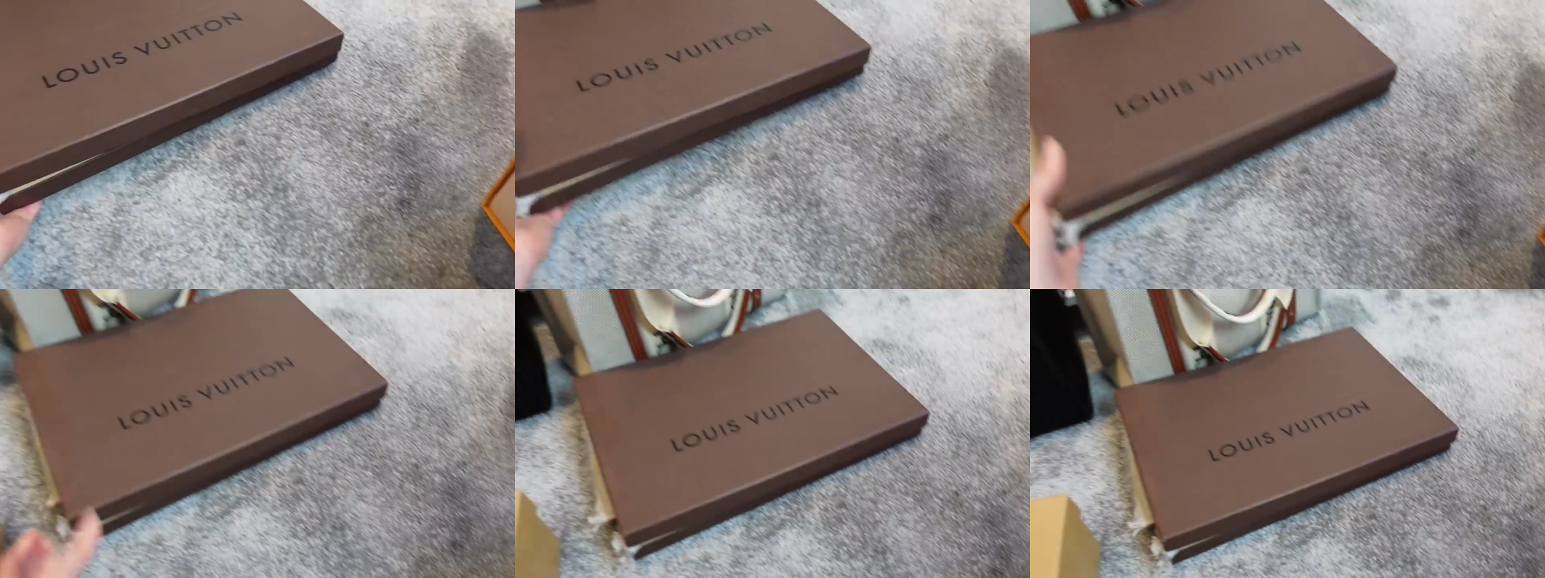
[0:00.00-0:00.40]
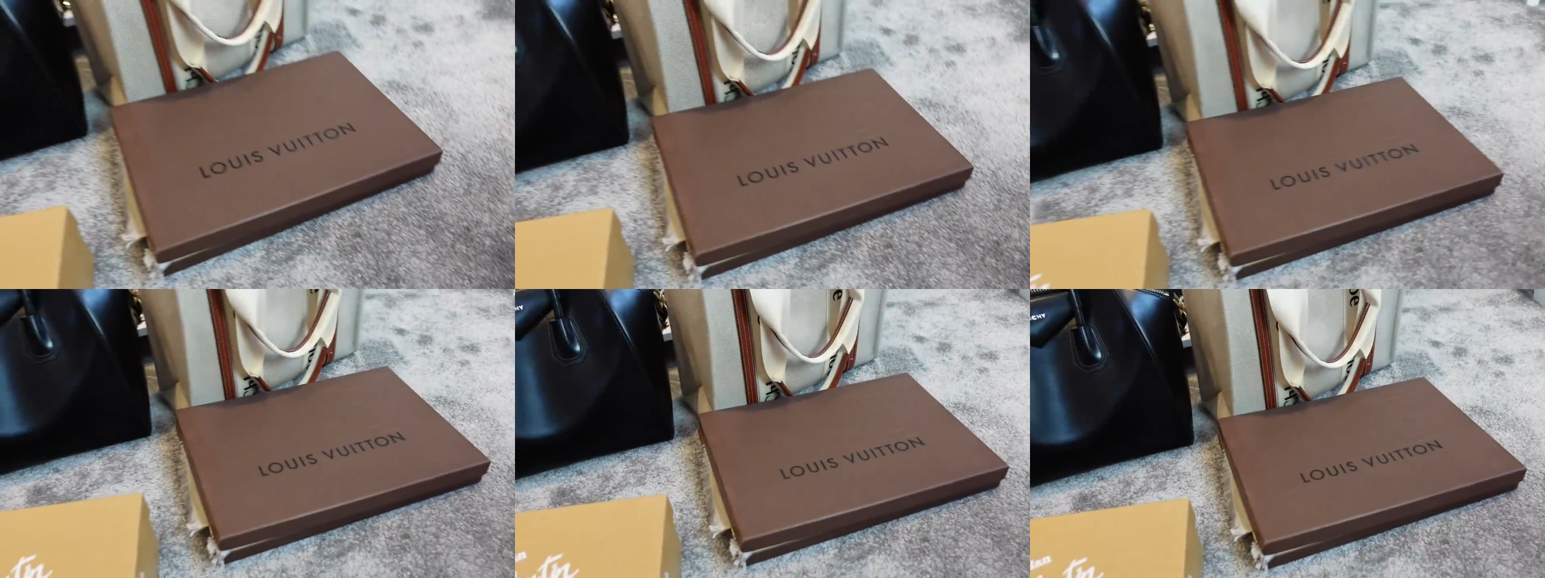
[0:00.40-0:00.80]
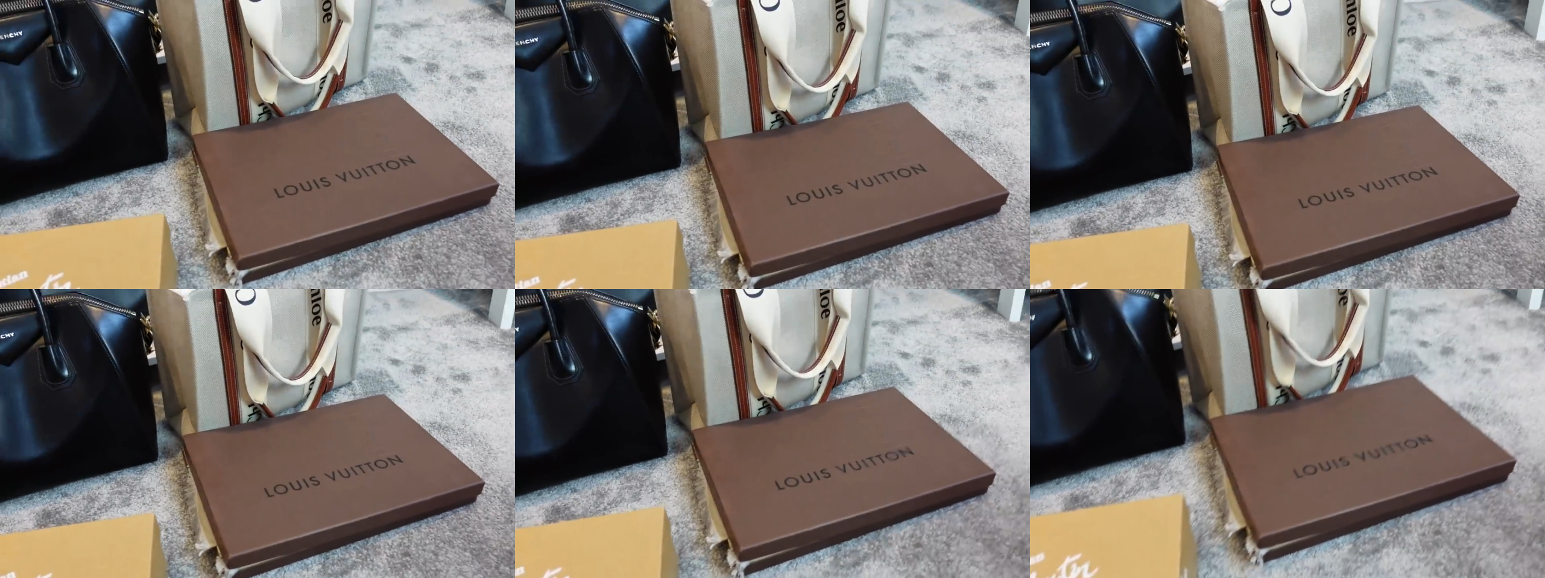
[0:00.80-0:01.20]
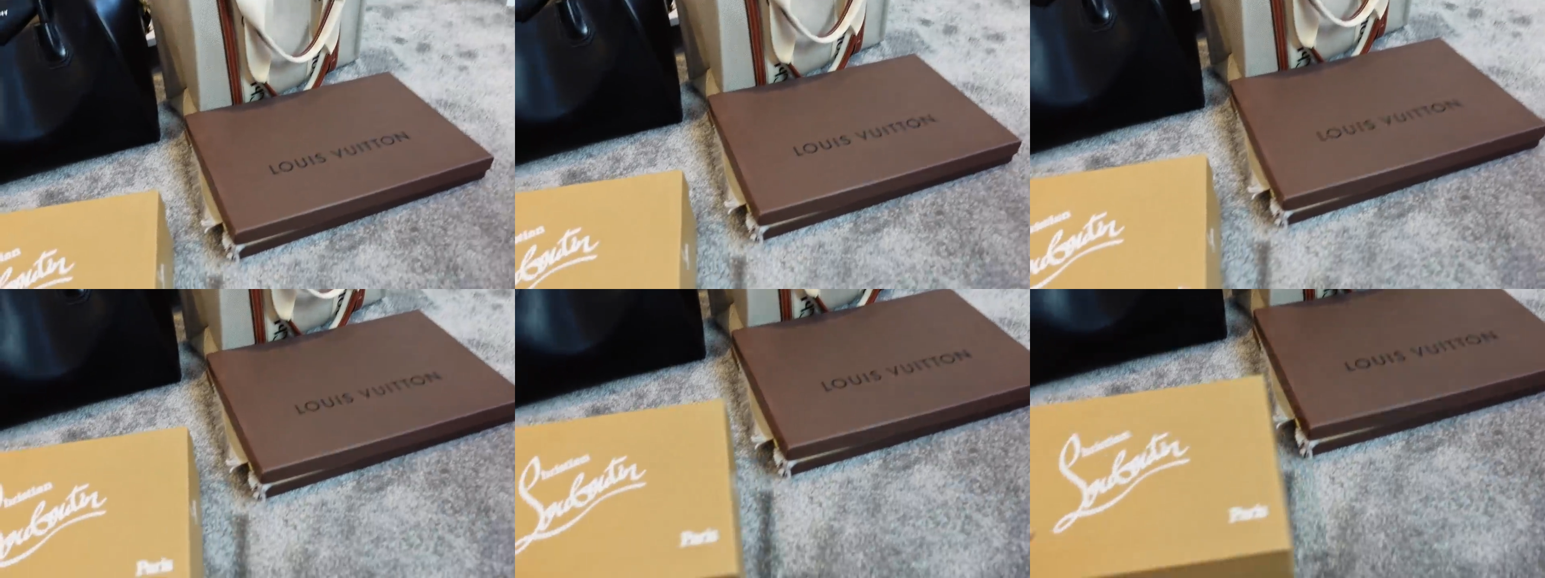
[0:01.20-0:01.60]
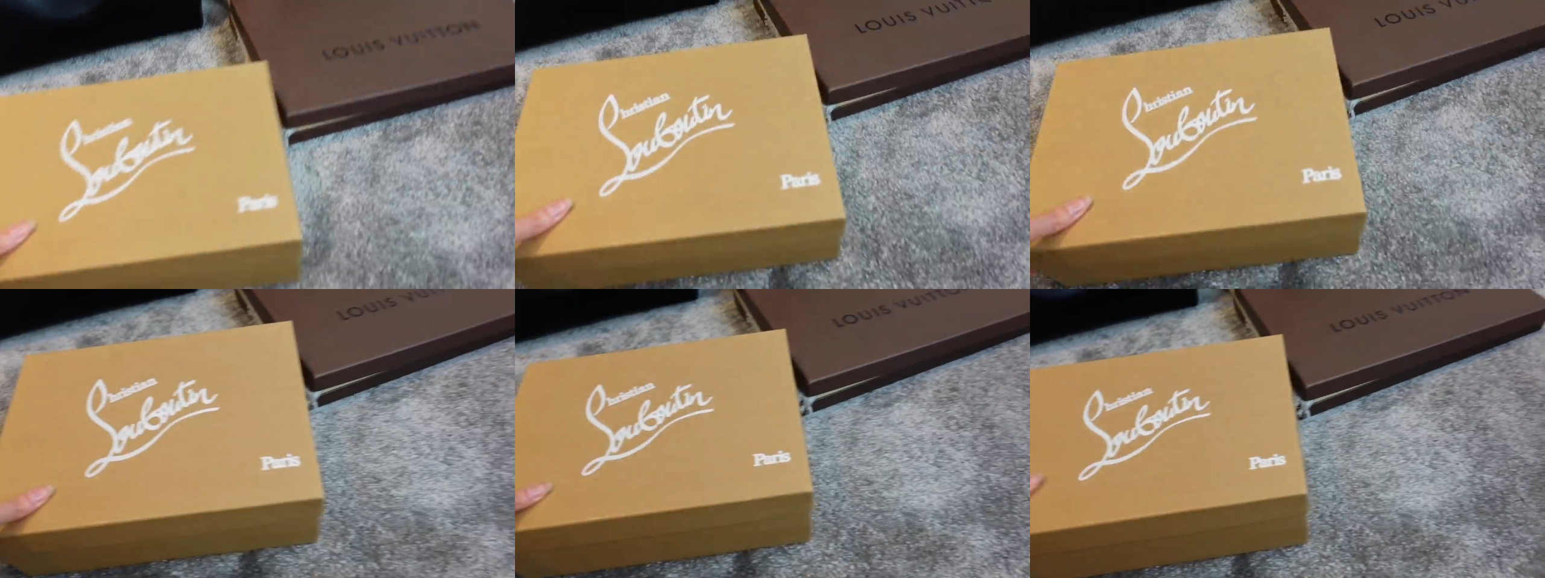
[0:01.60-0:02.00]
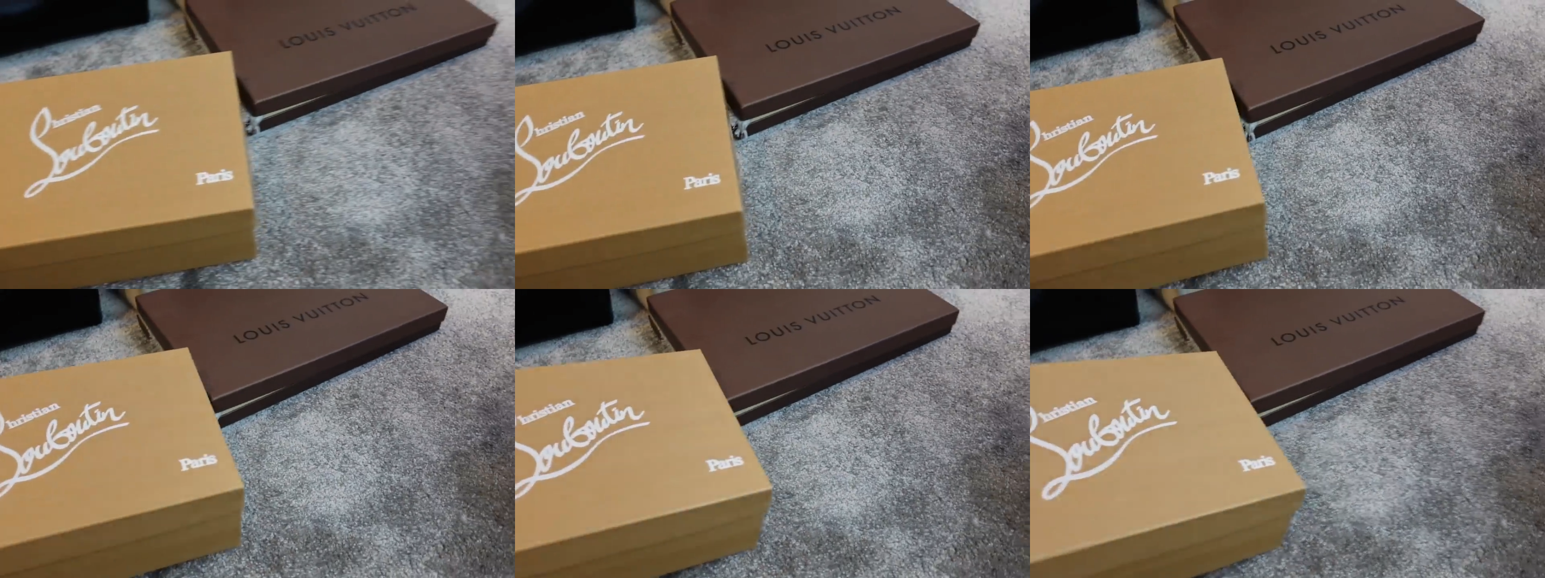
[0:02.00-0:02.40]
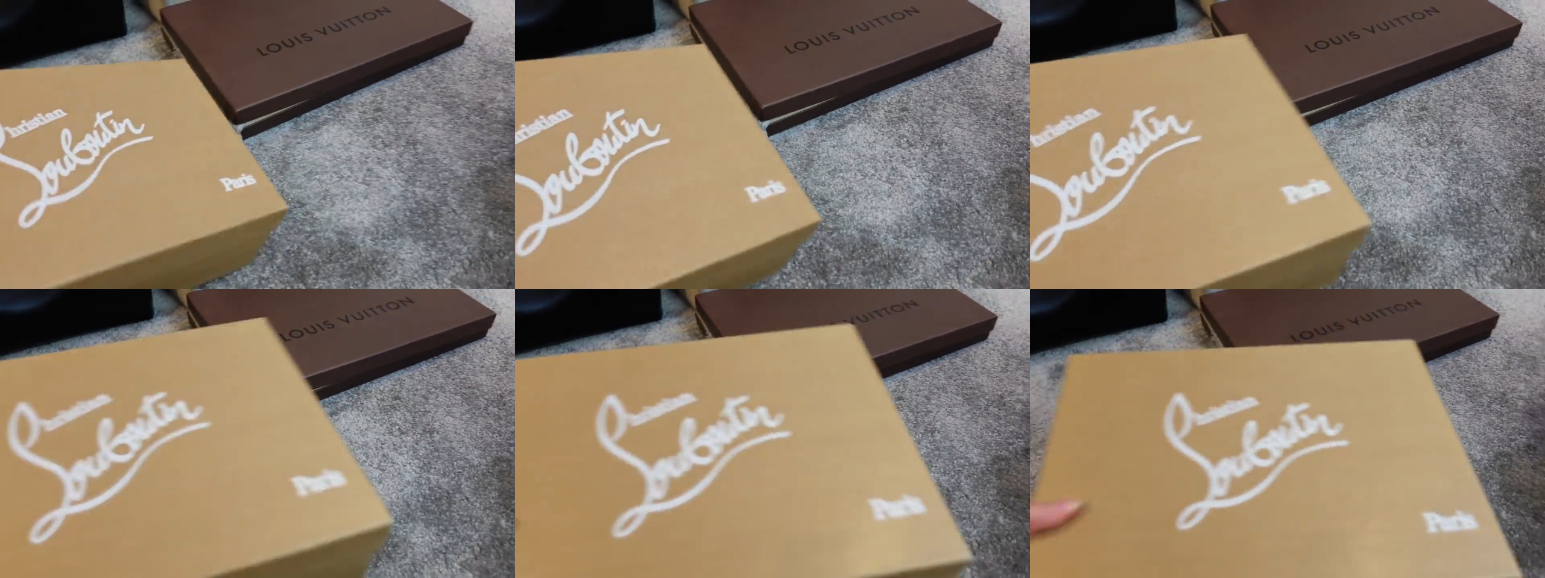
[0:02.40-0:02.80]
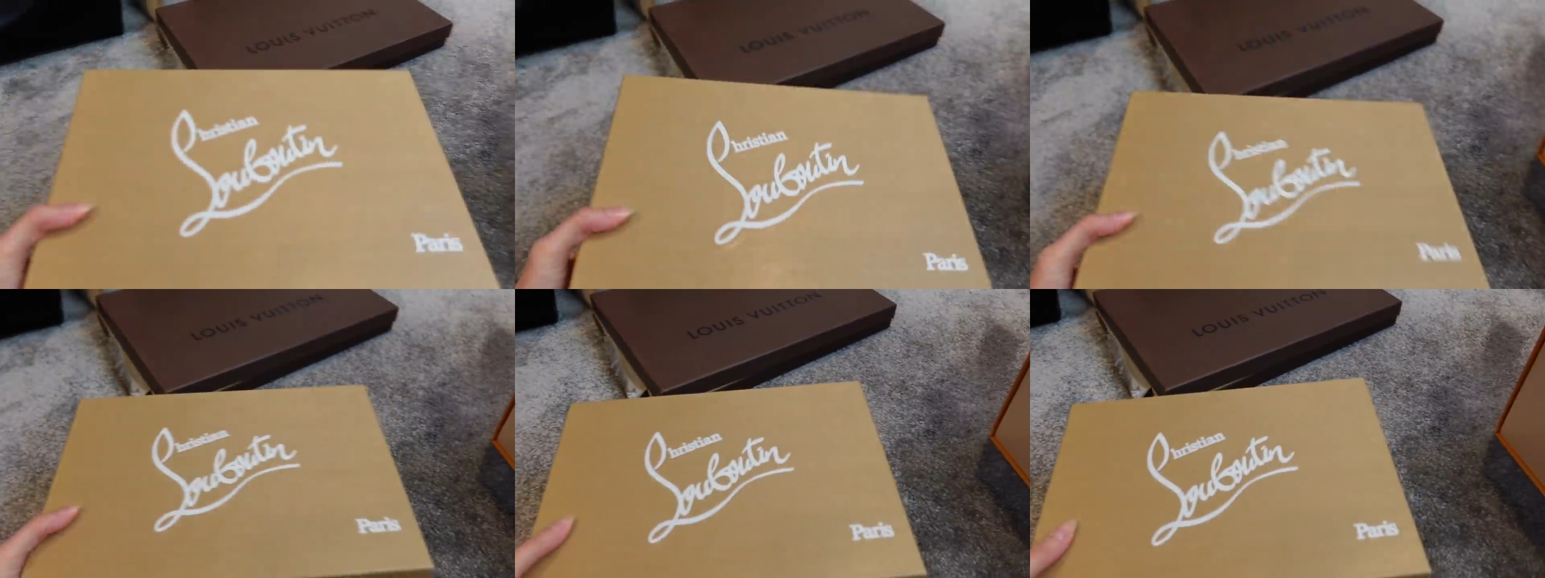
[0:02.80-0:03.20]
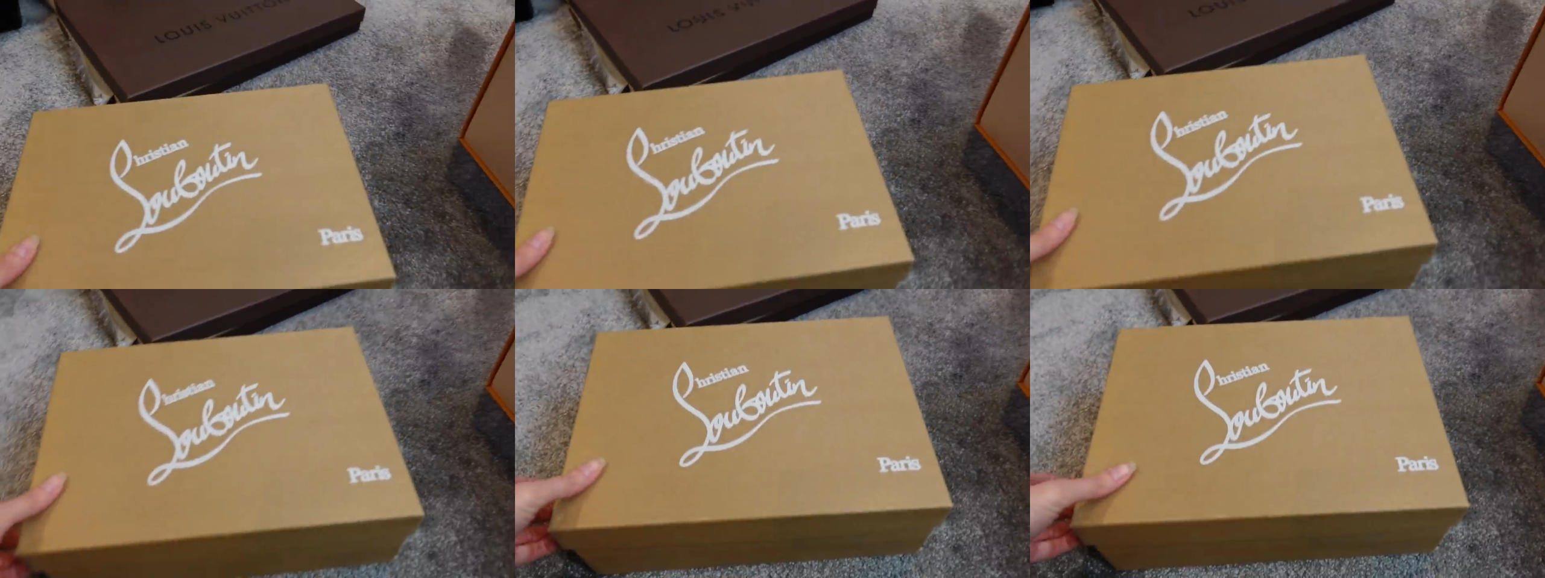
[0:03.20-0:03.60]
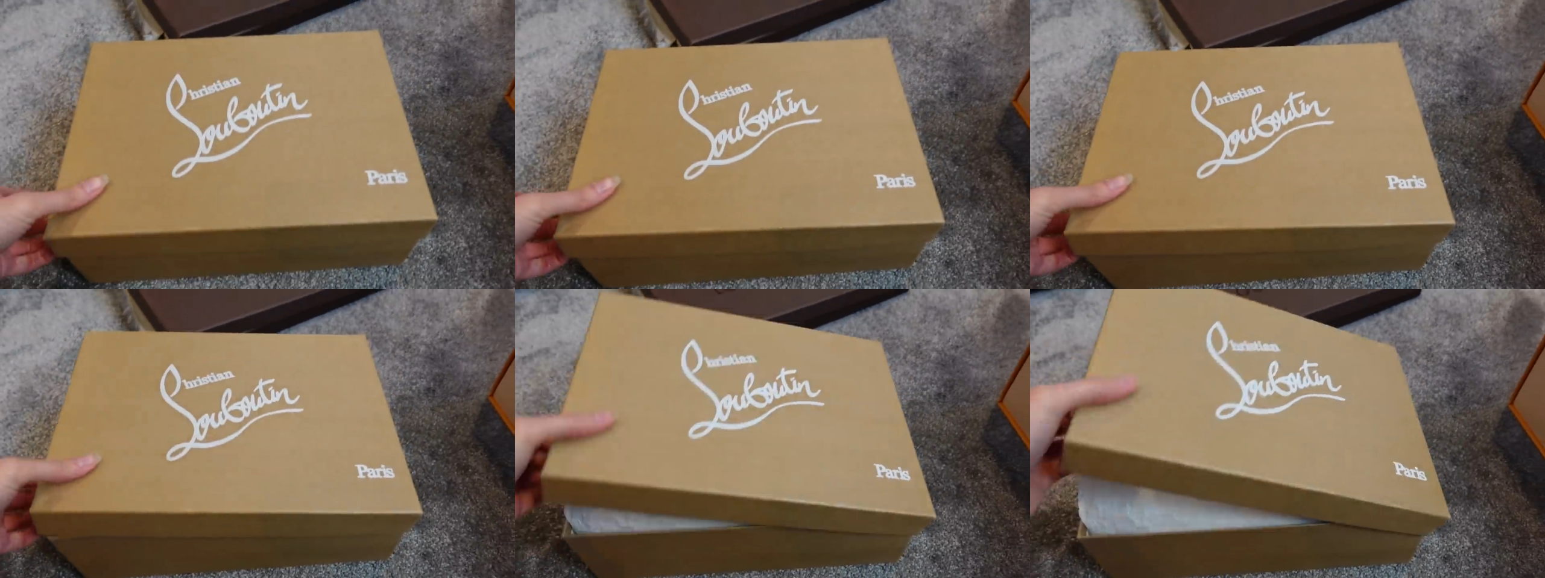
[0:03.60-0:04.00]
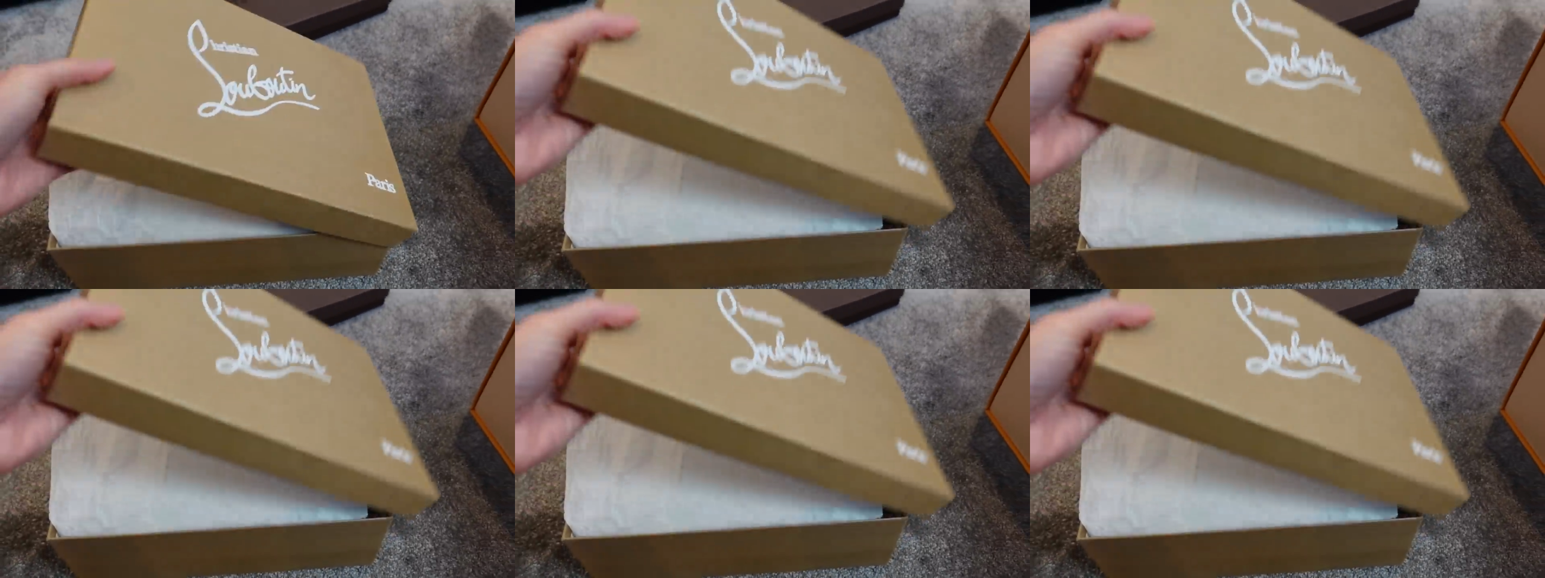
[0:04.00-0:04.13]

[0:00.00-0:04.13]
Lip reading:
Nobody's mouth can be seen.